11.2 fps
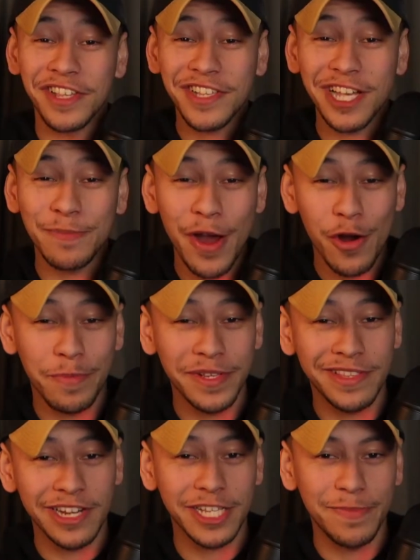this guy's power up is
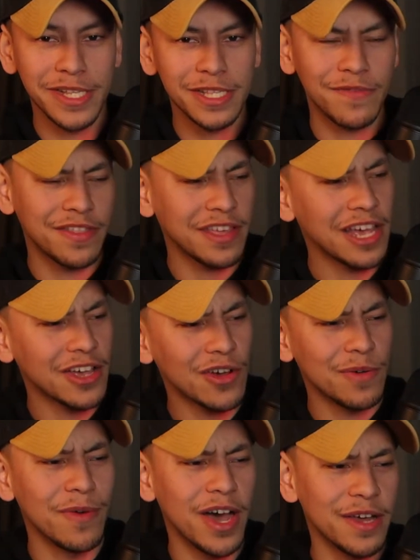still expensive. I think I
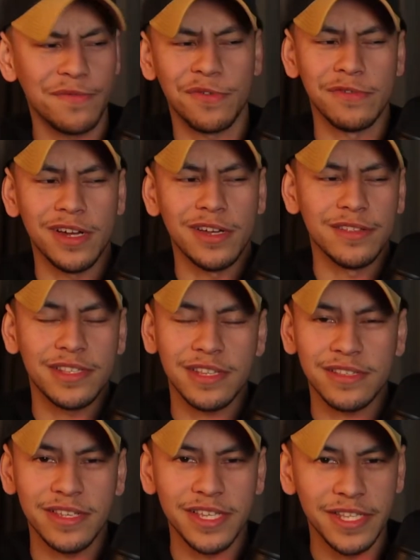got mine for around 60,